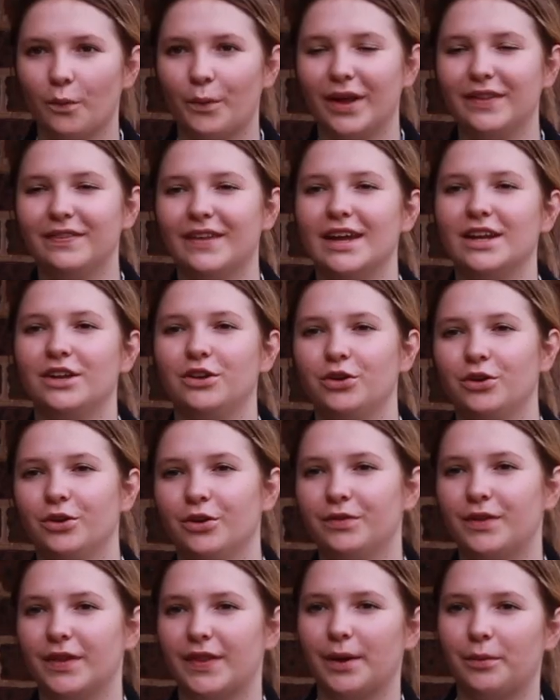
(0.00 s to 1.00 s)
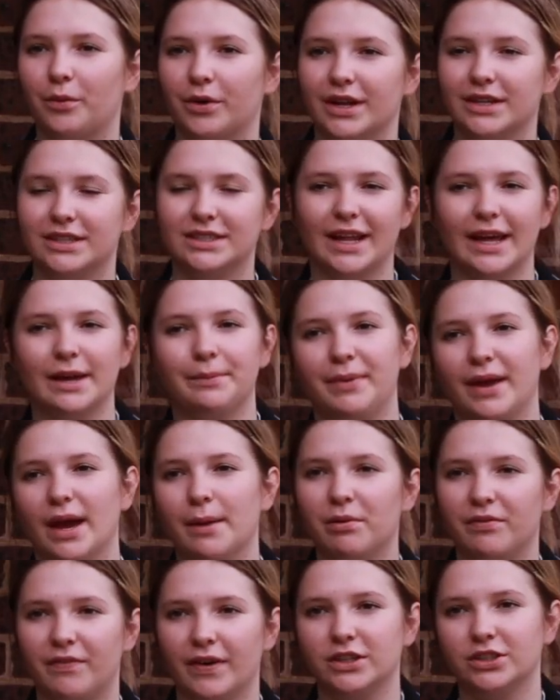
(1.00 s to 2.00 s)
When they knew that they wanted to like be a
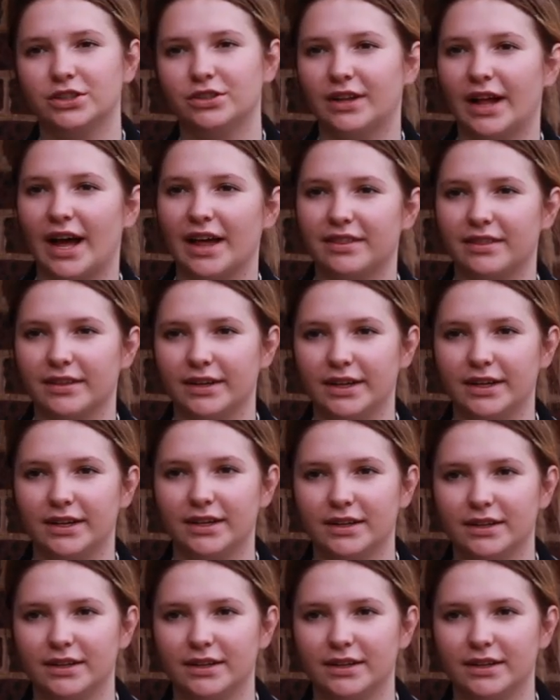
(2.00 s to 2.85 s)
professional athlete.